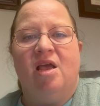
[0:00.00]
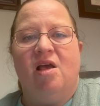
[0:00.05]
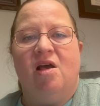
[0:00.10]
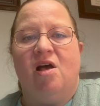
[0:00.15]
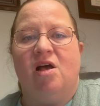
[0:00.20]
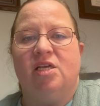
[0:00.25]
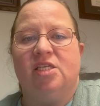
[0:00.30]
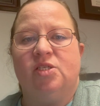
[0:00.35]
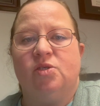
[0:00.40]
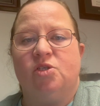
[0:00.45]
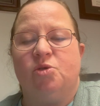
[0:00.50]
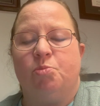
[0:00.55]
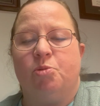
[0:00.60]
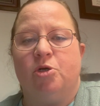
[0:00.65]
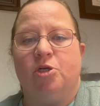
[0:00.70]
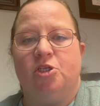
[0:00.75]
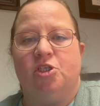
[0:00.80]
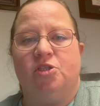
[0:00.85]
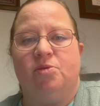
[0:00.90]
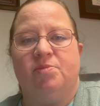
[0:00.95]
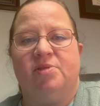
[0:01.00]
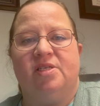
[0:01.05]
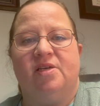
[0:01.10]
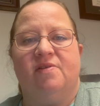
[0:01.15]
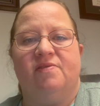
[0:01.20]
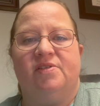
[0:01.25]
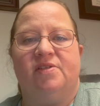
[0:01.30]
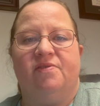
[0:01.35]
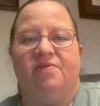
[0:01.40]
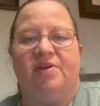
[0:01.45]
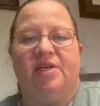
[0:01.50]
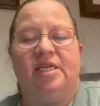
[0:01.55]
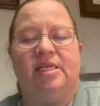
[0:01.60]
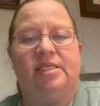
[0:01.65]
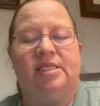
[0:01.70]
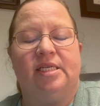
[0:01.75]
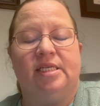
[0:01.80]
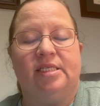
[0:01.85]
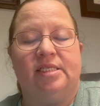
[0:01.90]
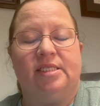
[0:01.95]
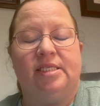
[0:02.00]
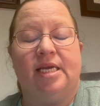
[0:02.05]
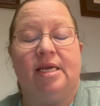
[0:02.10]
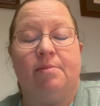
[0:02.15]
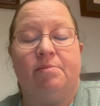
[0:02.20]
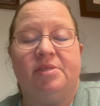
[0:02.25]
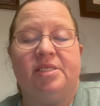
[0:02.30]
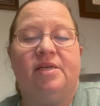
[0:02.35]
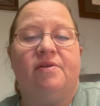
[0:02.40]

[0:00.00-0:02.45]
Also, to purge themselves of a contempt,